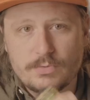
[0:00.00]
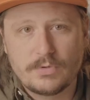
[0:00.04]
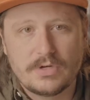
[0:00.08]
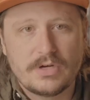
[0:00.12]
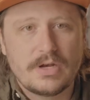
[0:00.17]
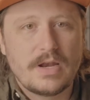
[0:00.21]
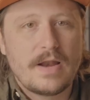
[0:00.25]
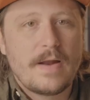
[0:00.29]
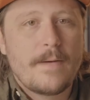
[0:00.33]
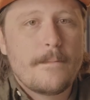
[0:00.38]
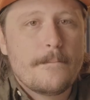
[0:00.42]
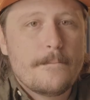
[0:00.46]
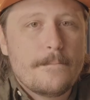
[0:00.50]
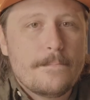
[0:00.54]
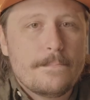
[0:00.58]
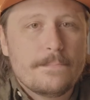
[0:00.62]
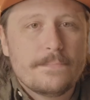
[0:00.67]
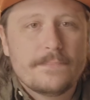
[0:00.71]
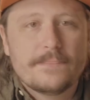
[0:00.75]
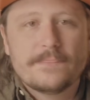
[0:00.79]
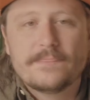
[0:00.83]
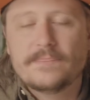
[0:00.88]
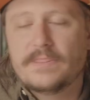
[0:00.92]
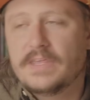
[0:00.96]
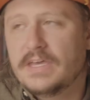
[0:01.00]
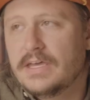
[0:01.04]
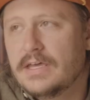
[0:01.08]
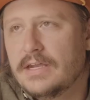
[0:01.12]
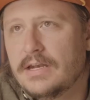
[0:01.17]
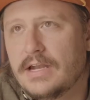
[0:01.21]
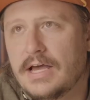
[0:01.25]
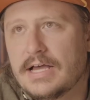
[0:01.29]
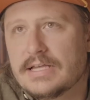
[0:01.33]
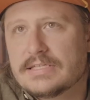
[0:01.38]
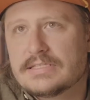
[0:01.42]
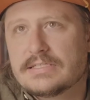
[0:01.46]
one.
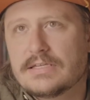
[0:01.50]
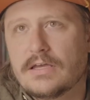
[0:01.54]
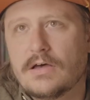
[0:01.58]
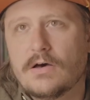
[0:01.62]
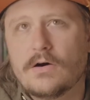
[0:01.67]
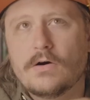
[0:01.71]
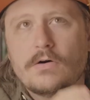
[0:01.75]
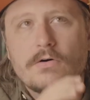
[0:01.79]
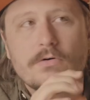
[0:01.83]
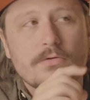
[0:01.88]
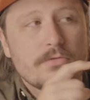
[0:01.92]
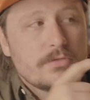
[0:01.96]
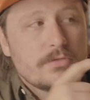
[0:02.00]
Then I saw